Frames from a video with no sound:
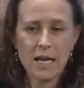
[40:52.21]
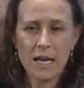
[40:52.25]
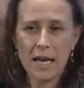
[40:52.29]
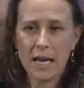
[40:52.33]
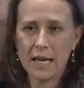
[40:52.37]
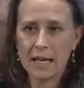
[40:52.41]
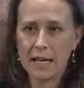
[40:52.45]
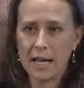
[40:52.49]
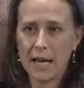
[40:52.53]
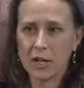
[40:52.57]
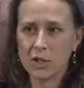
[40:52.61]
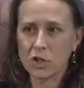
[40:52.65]

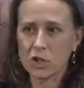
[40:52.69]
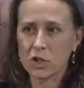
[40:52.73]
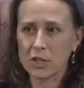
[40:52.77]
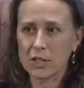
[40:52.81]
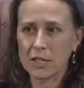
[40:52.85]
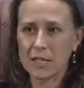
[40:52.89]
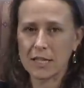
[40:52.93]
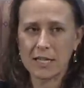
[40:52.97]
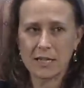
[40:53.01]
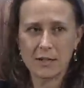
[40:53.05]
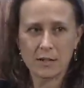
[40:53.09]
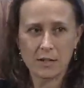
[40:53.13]
and
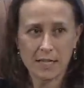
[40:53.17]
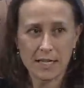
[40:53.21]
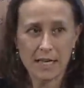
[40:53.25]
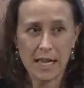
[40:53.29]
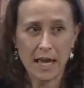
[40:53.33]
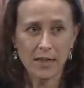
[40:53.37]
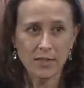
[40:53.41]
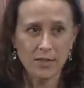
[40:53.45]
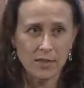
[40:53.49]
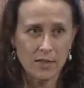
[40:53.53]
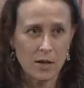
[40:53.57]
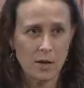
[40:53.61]
actually
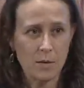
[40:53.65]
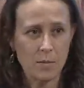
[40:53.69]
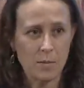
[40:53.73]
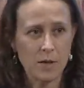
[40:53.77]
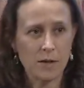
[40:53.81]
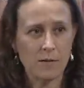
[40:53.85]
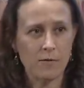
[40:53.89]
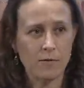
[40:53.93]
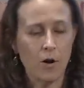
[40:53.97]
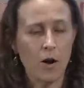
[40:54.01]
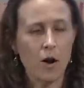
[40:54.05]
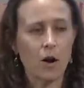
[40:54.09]
get them
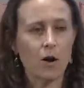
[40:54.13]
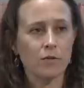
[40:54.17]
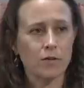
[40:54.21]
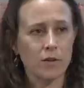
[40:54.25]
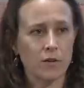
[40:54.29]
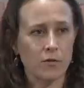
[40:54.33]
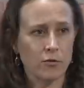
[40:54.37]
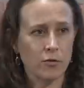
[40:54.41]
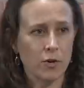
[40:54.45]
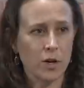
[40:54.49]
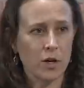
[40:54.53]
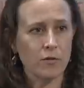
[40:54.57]
involved
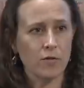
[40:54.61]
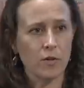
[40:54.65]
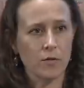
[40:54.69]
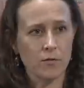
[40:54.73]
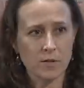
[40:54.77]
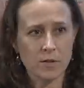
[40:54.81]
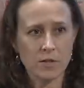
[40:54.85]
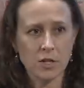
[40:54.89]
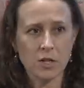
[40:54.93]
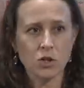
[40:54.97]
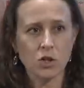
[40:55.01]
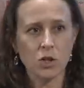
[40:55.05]
in front of a
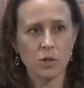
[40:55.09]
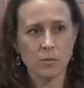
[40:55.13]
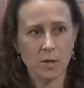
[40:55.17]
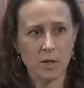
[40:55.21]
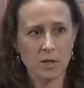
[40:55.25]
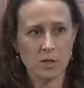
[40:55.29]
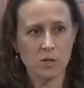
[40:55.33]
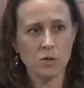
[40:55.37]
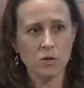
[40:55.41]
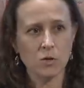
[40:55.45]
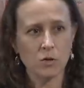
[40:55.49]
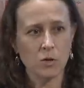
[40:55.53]
physician
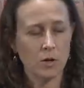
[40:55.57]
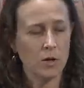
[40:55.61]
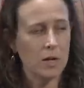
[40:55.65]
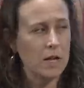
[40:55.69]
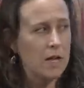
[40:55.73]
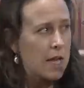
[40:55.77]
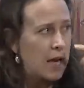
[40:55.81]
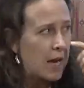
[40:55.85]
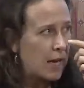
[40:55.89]
much sooner?